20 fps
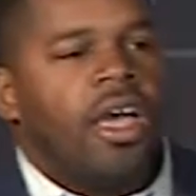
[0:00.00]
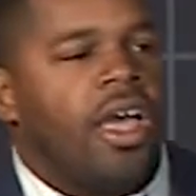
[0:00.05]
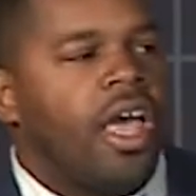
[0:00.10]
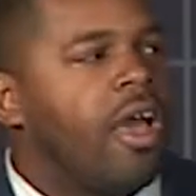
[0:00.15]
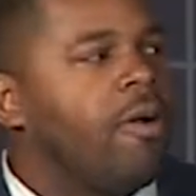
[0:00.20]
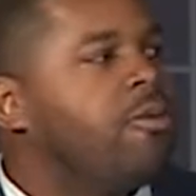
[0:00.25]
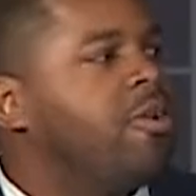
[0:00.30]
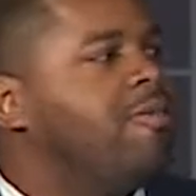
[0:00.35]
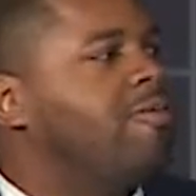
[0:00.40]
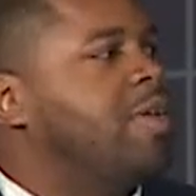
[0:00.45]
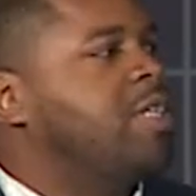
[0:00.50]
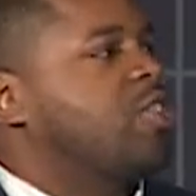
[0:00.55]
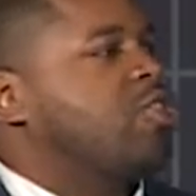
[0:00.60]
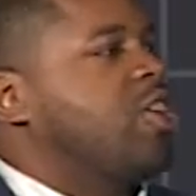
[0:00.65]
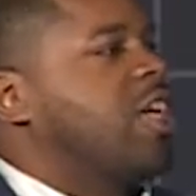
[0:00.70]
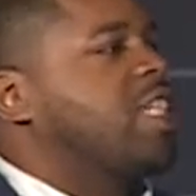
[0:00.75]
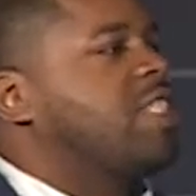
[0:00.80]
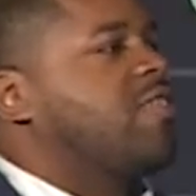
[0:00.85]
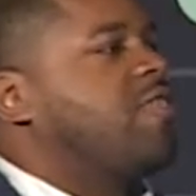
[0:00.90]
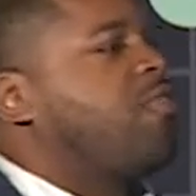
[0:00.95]
And we've been
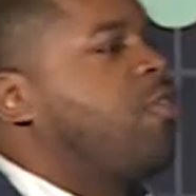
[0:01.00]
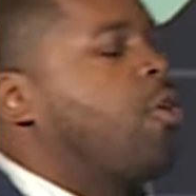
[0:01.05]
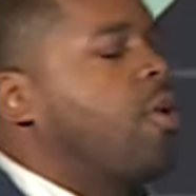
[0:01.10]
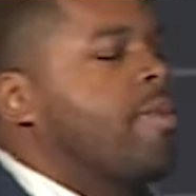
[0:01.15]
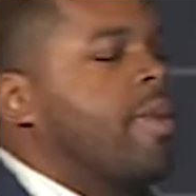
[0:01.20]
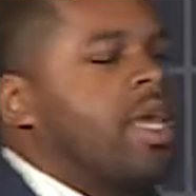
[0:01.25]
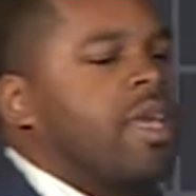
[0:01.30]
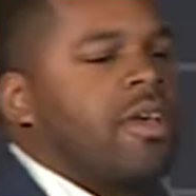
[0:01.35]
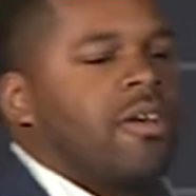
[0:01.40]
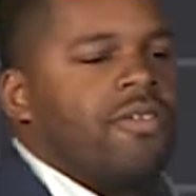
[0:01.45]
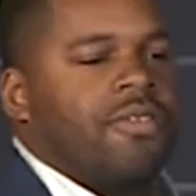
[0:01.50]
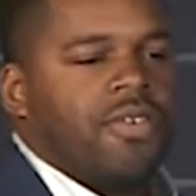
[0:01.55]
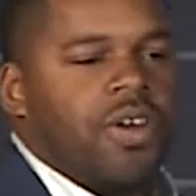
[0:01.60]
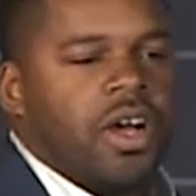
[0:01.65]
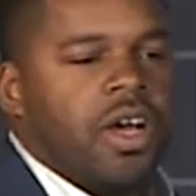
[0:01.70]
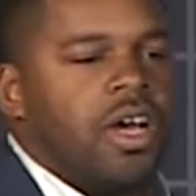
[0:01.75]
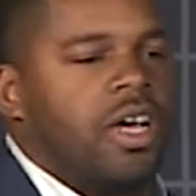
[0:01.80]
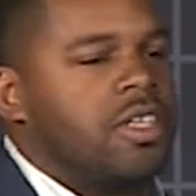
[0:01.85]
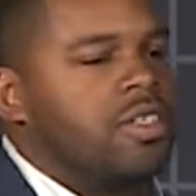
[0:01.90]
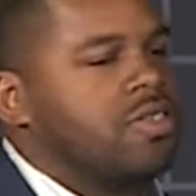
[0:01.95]
transforming for
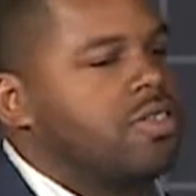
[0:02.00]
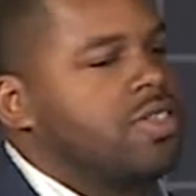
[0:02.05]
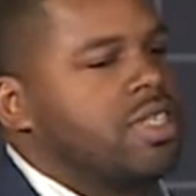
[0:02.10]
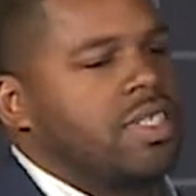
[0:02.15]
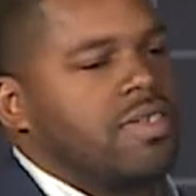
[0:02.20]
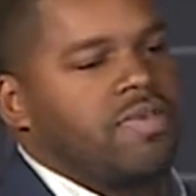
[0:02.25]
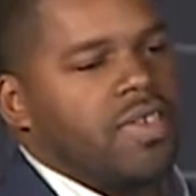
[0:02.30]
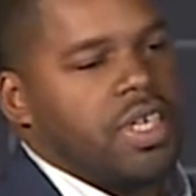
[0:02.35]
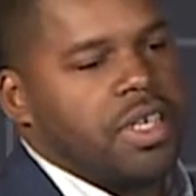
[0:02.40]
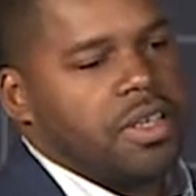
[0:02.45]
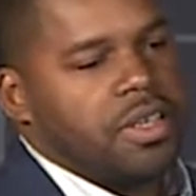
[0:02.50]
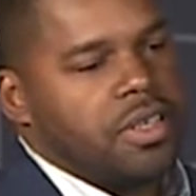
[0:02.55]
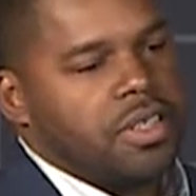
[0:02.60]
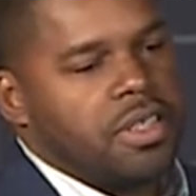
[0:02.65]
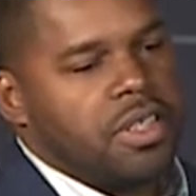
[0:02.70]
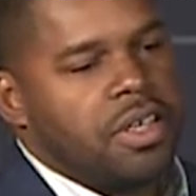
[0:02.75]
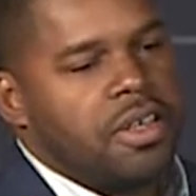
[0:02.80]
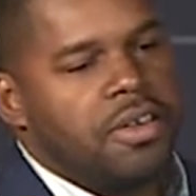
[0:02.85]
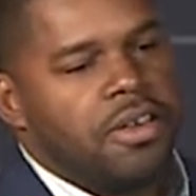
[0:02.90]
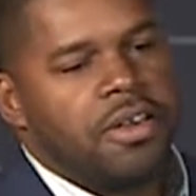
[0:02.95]
hundreds of
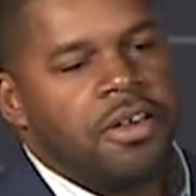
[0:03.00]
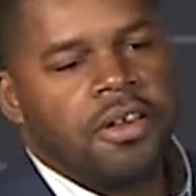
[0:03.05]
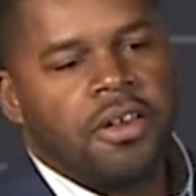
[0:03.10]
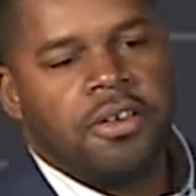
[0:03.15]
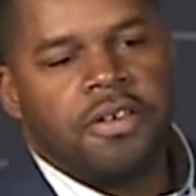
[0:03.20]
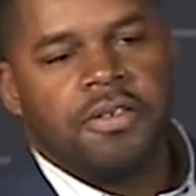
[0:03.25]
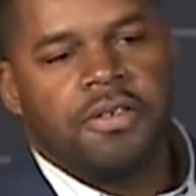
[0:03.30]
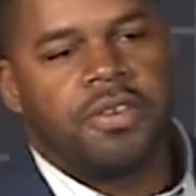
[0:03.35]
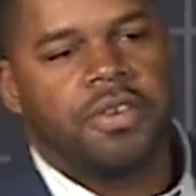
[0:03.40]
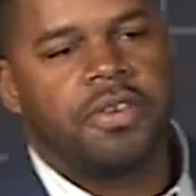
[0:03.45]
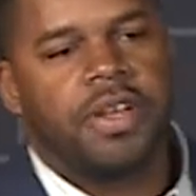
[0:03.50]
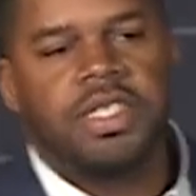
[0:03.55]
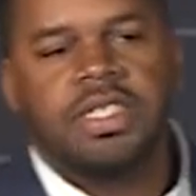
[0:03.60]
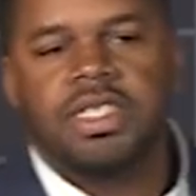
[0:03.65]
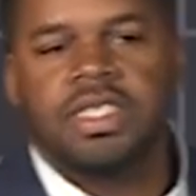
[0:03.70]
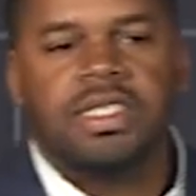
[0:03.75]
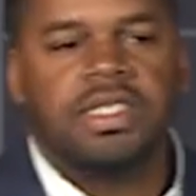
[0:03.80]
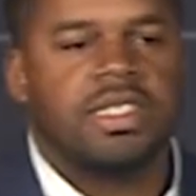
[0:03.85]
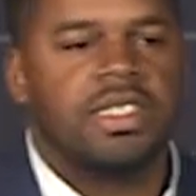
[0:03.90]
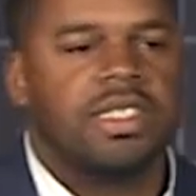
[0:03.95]
years. For
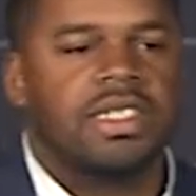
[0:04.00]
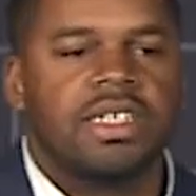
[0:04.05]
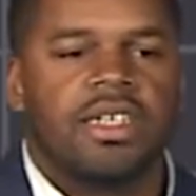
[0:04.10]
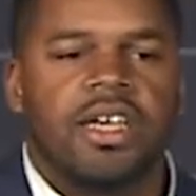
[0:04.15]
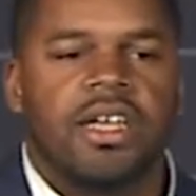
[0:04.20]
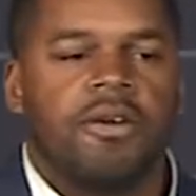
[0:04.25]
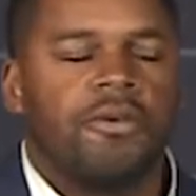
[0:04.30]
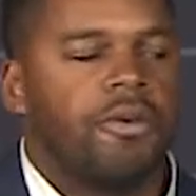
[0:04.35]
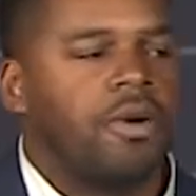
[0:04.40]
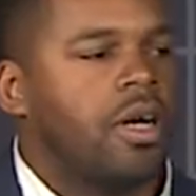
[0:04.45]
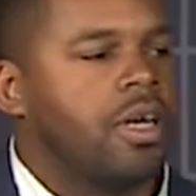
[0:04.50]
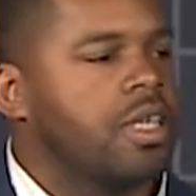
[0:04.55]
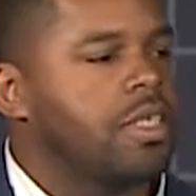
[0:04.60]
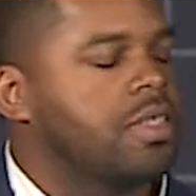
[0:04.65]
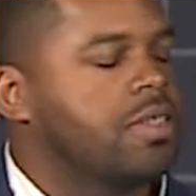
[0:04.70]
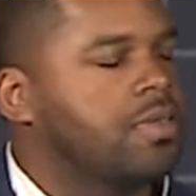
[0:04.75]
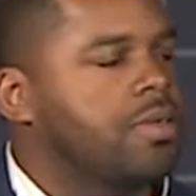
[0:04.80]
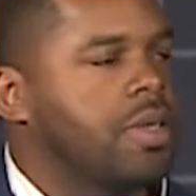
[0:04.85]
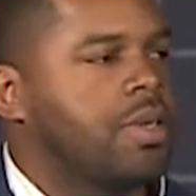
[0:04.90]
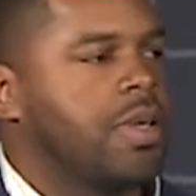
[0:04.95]
instance, just to kind of walk us
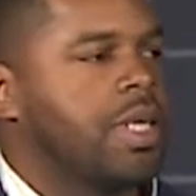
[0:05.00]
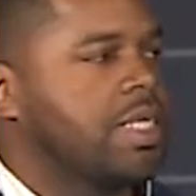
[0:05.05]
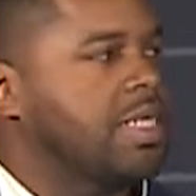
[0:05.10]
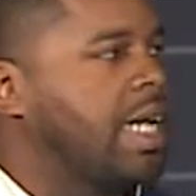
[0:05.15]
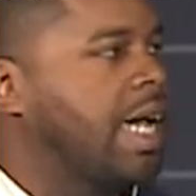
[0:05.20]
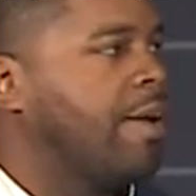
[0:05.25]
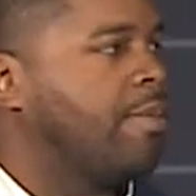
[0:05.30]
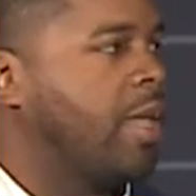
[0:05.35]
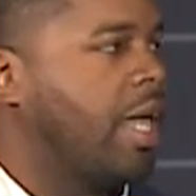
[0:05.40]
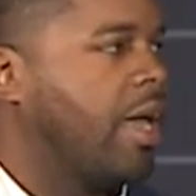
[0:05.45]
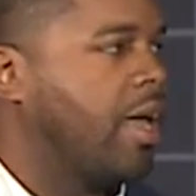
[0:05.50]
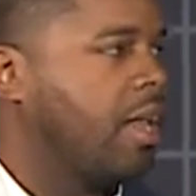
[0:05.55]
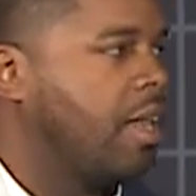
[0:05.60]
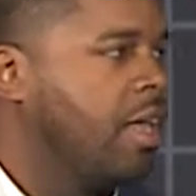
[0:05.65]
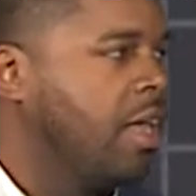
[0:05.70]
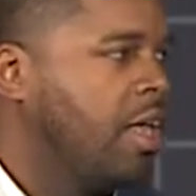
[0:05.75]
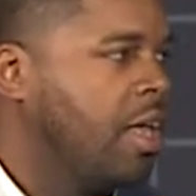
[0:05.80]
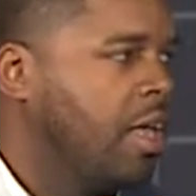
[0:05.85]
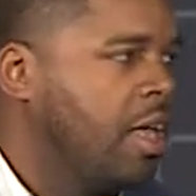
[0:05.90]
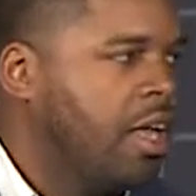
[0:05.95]
through a quick timeline,
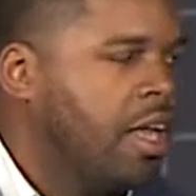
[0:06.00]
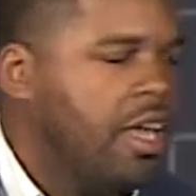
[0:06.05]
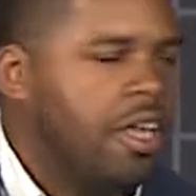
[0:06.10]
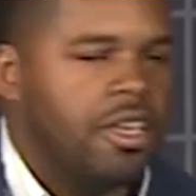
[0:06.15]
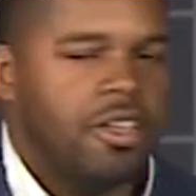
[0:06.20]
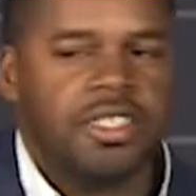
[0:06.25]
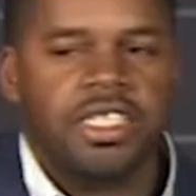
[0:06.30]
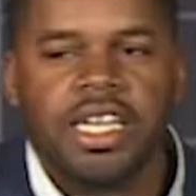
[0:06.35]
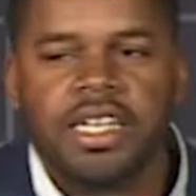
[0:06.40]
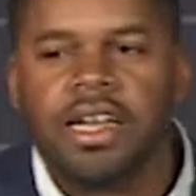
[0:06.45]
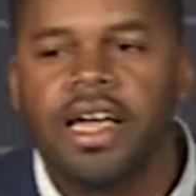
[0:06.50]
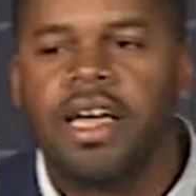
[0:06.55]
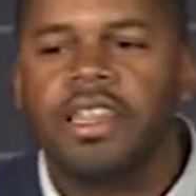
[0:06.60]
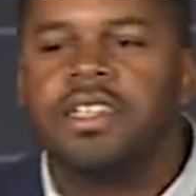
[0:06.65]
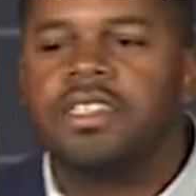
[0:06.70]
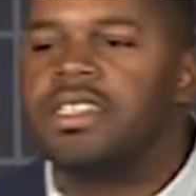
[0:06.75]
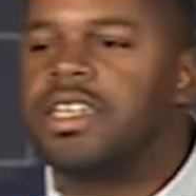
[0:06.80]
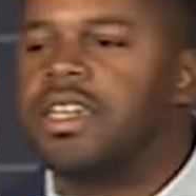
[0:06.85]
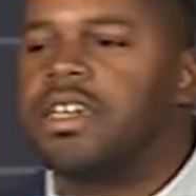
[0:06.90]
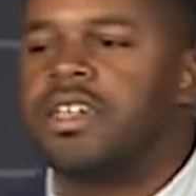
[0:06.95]
your
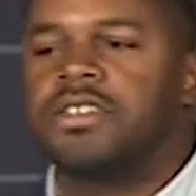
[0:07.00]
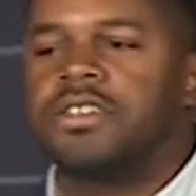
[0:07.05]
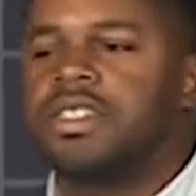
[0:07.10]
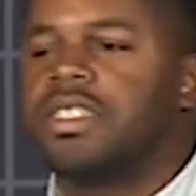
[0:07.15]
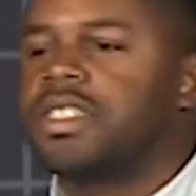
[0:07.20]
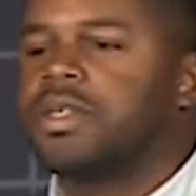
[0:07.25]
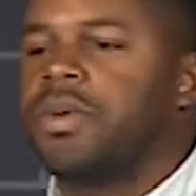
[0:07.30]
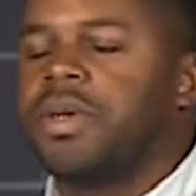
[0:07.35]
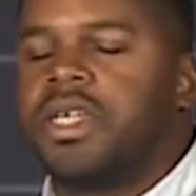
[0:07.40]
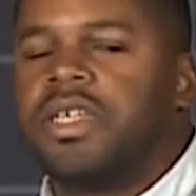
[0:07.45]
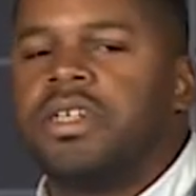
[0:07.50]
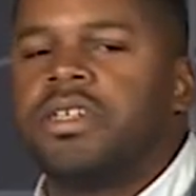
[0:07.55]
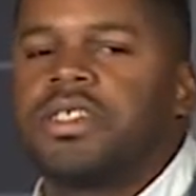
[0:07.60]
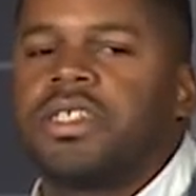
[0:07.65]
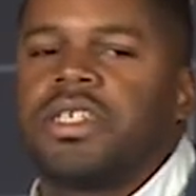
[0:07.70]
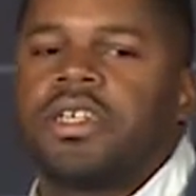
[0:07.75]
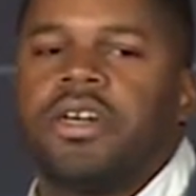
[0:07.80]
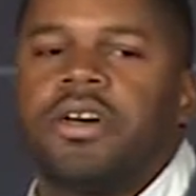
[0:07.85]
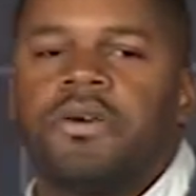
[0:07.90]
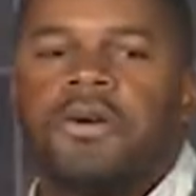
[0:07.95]
technology 120 years
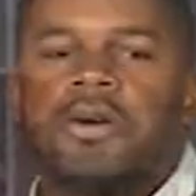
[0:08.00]
ago